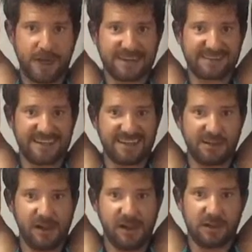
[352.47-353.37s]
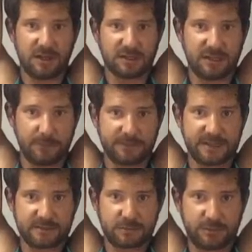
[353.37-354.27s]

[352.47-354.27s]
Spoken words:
exhale, lock the elbows out,